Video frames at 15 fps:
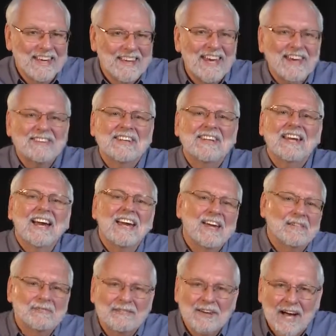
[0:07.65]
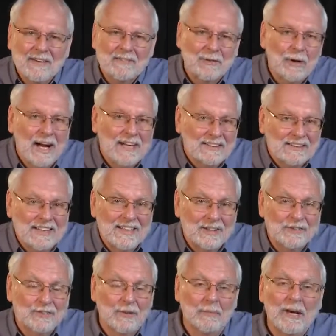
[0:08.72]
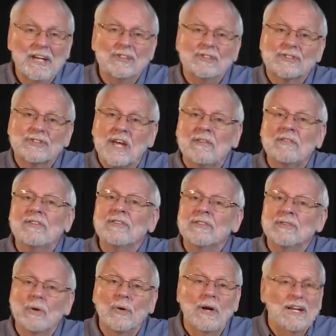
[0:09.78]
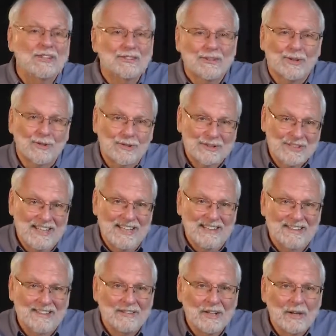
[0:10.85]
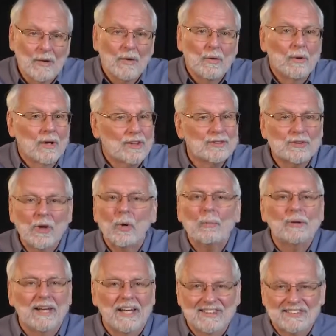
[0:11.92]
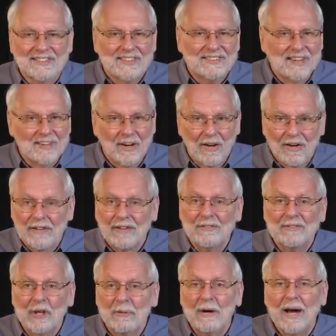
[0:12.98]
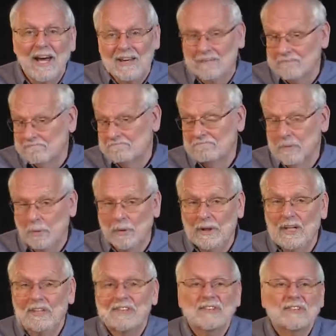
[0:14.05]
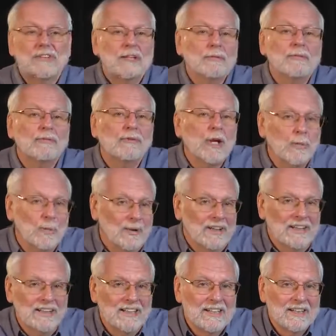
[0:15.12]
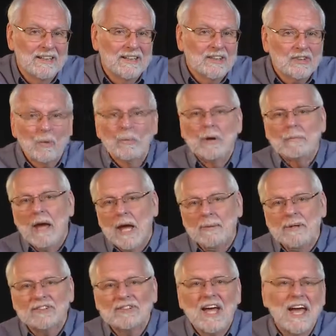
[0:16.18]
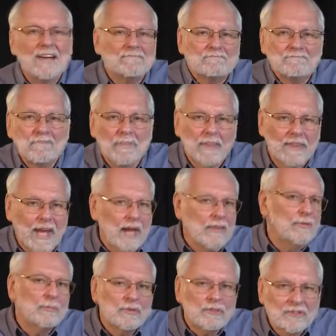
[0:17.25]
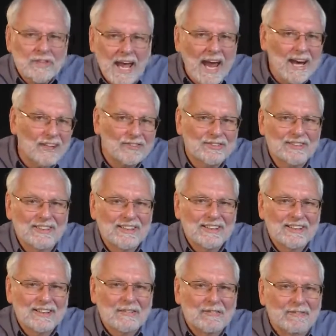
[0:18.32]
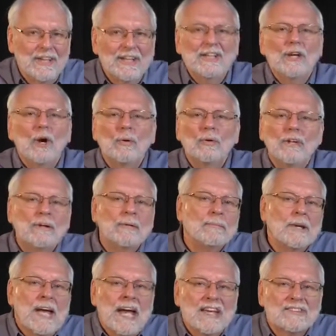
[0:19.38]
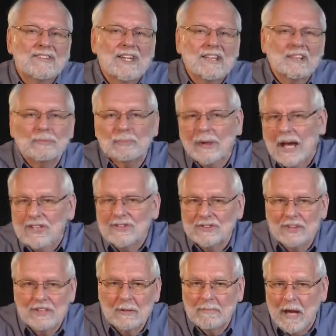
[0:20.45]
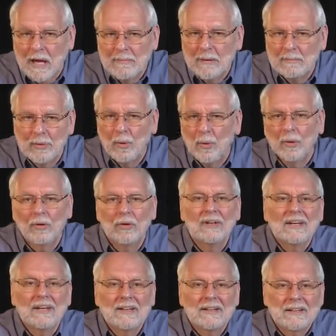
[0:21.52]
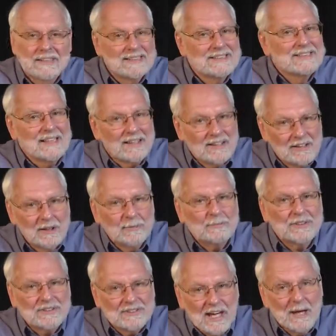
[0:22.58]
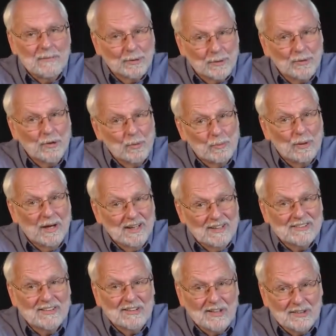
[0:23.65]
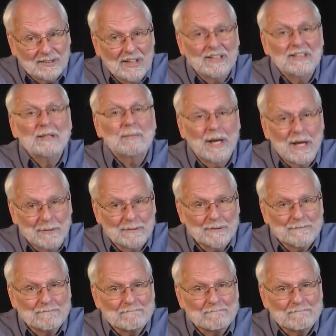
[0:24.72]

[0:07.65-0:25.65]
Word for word: Kathy and I have five grandkids from age 7 through age 13, and we are so blessed that they all live nearby. We get to see them frequently. So we babysat, gave them snacks, videoed them as they splashed in the baby pool, and clipped diaper coupons in the Sunday paper.